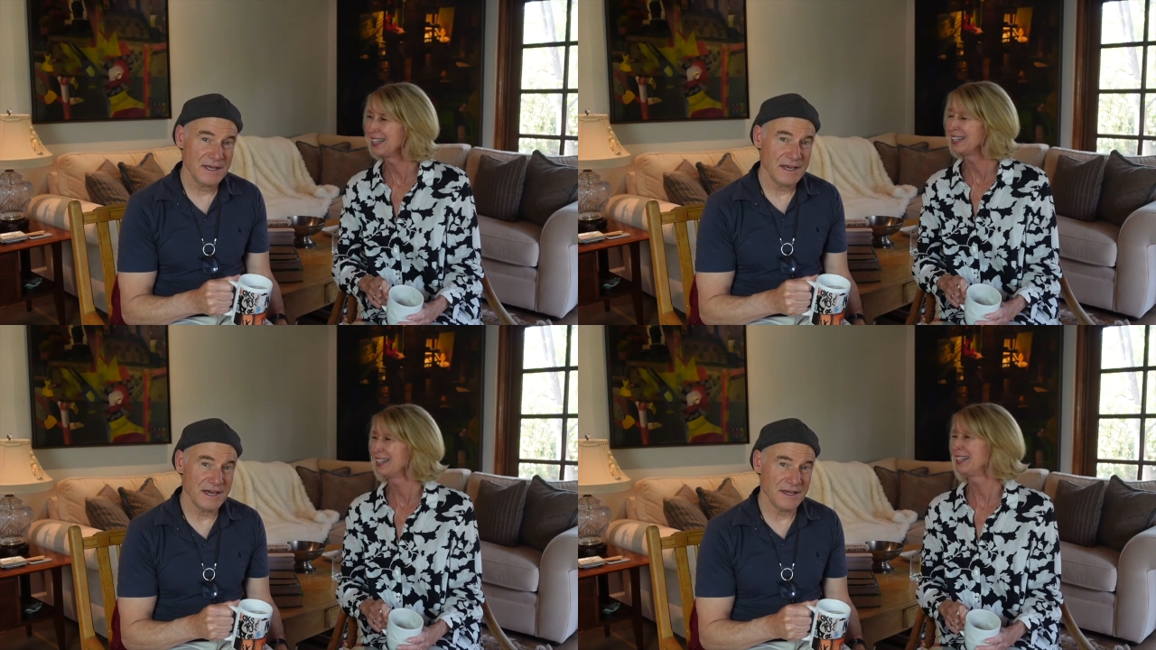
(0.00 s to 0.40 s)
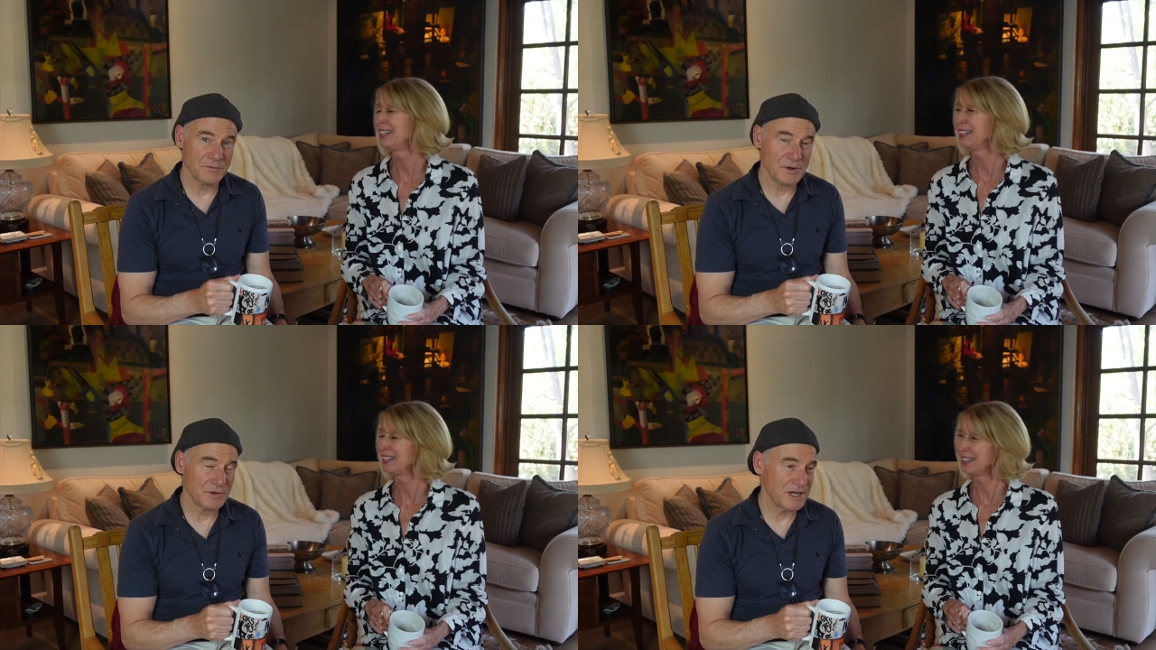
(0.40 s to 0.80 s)
Speaker 1: and
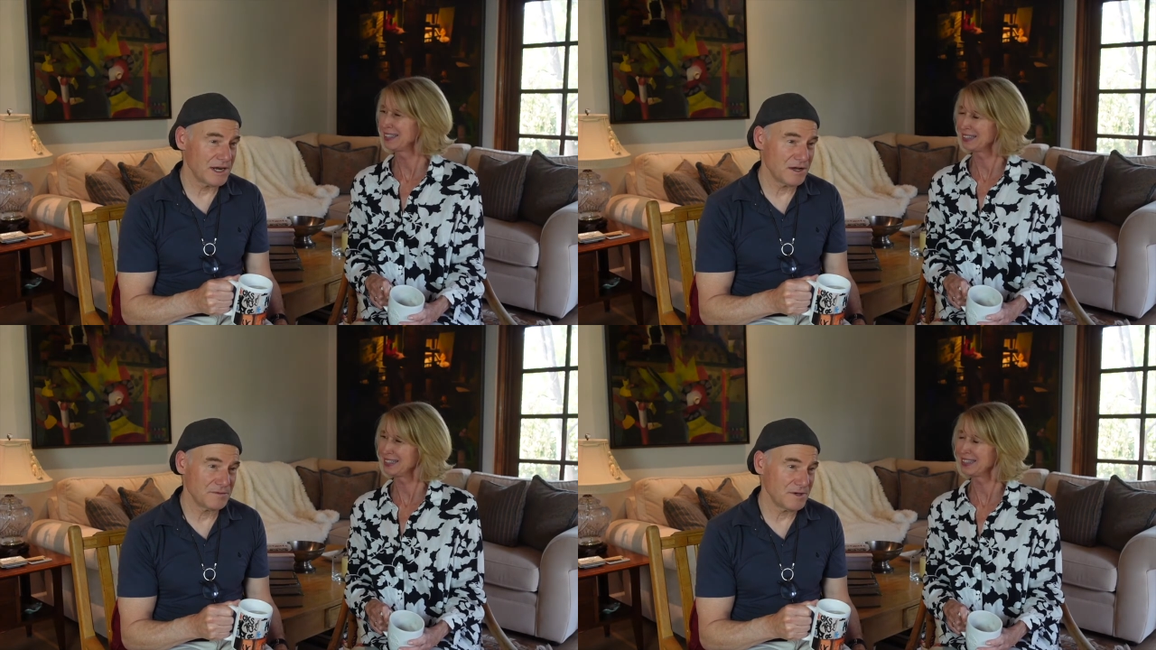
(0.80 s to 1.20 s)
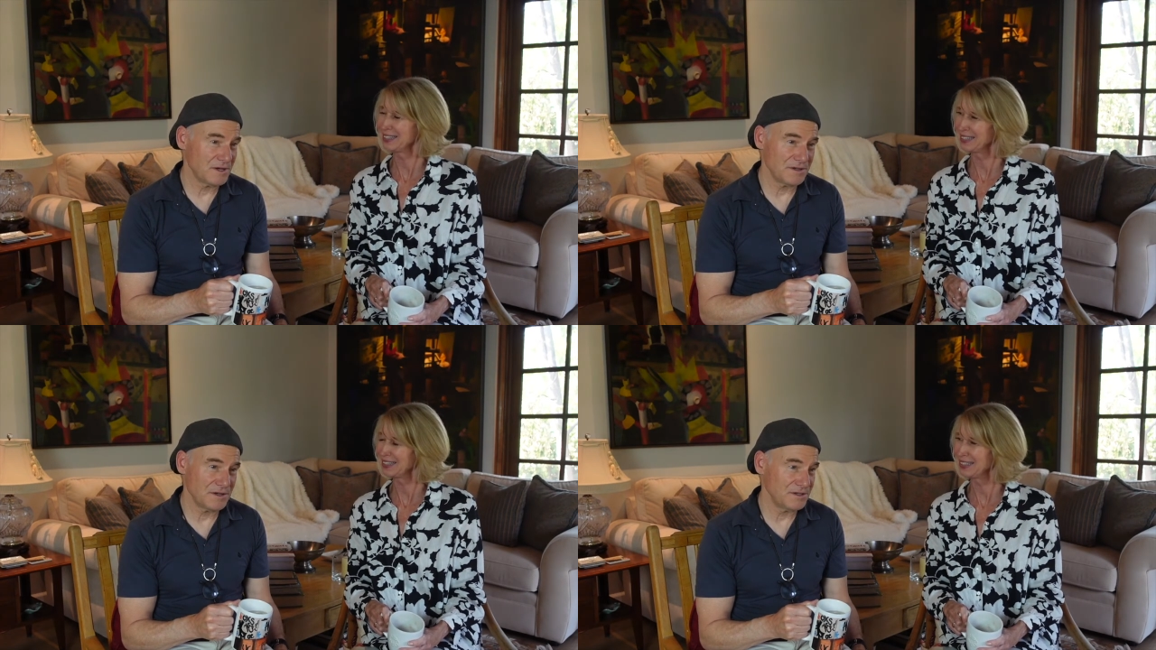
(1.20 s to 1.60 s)
we would get out,
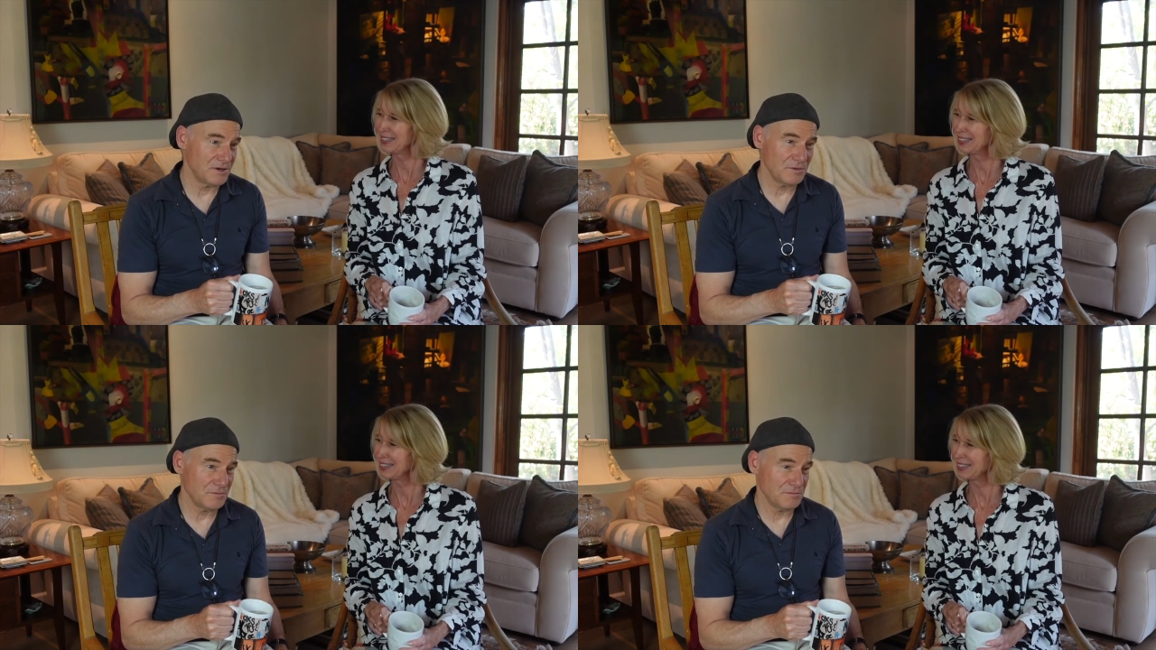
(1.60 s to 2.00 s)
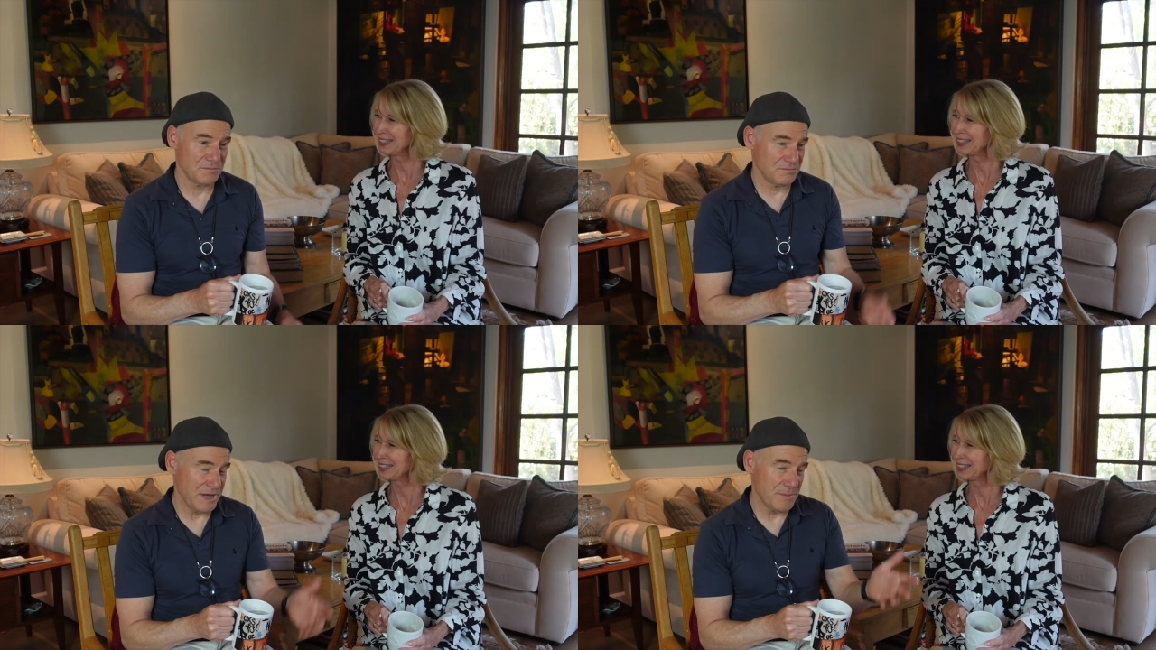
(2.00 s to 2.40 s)
uh, you know,
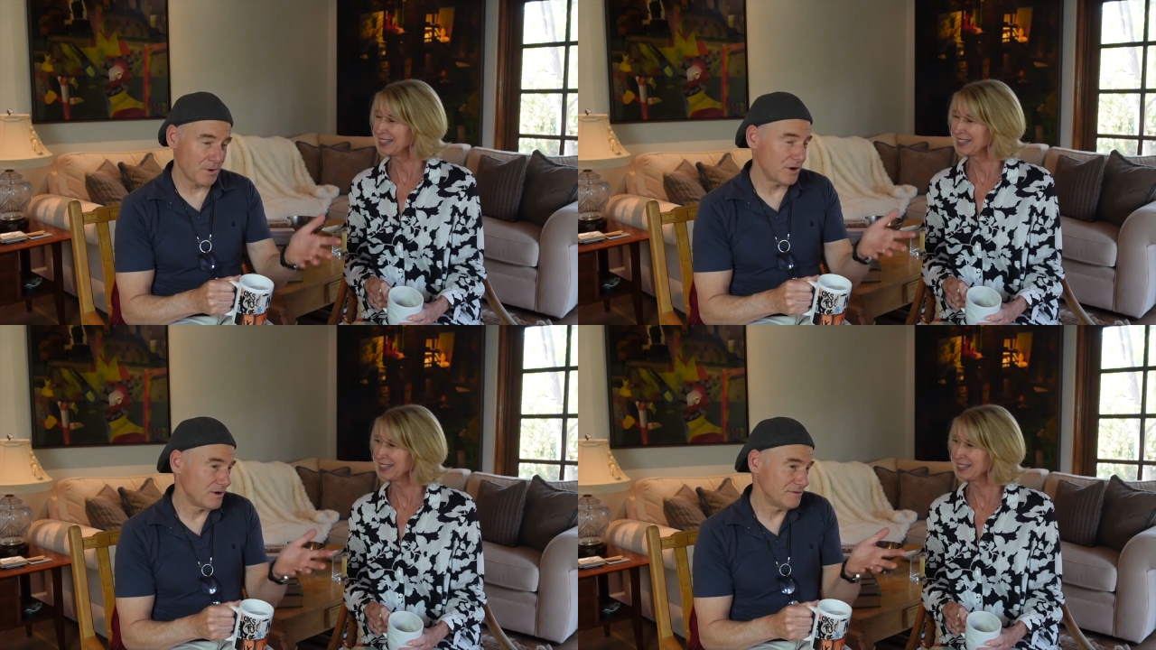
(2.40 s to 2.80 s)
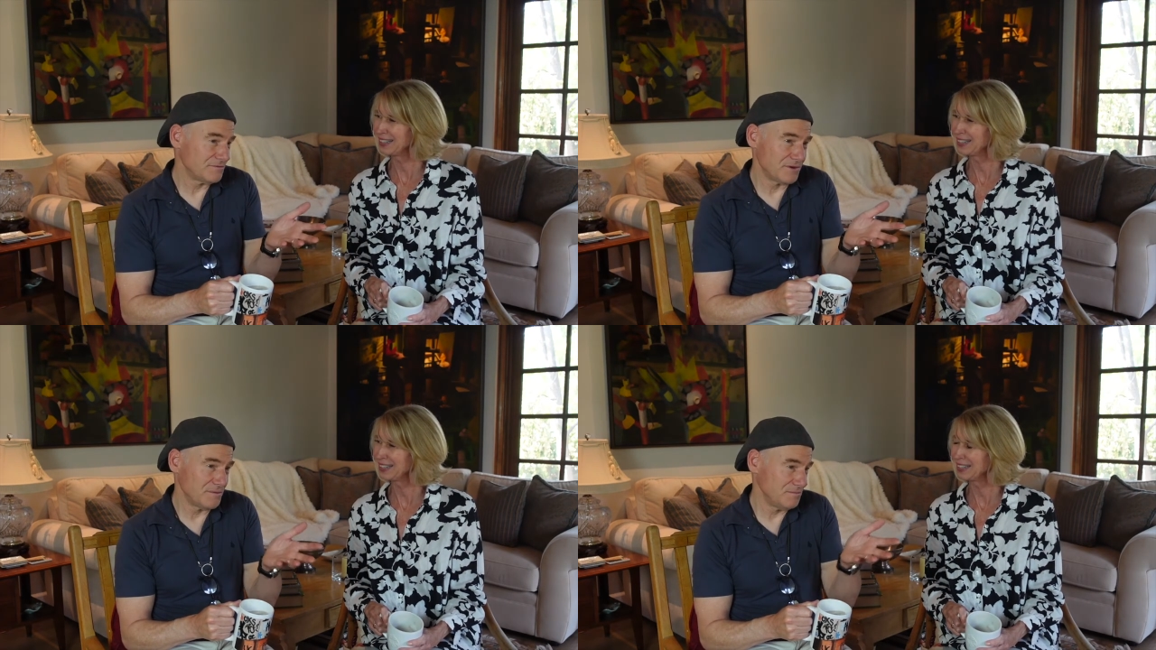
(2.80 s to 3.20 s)
paper
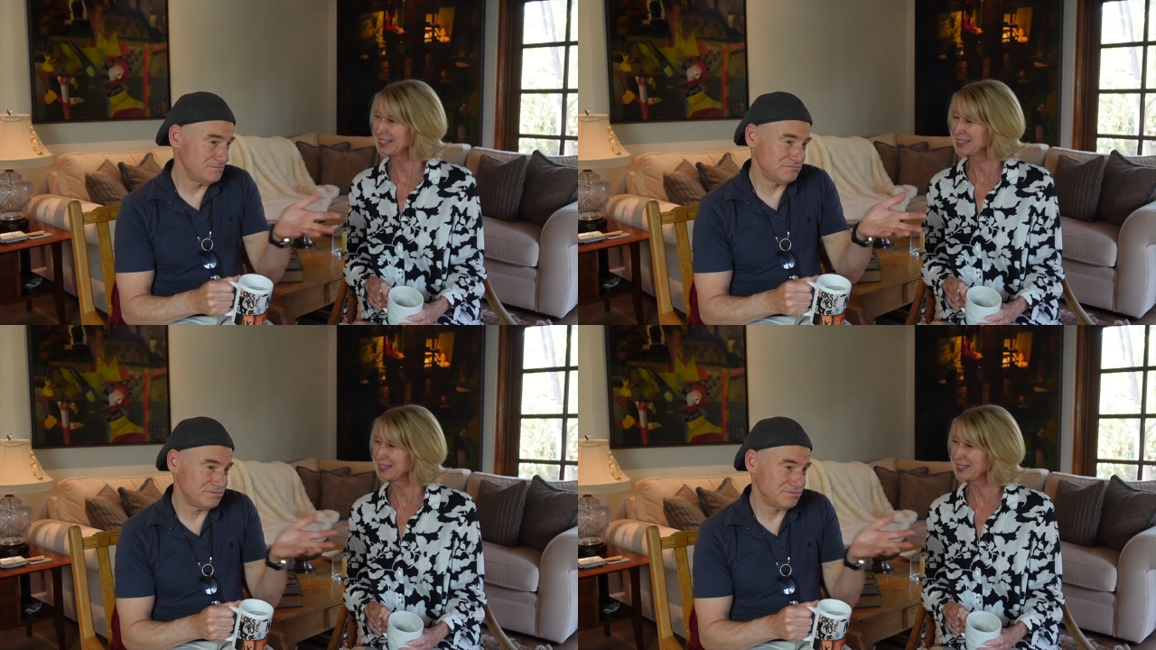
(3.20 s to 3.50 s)
from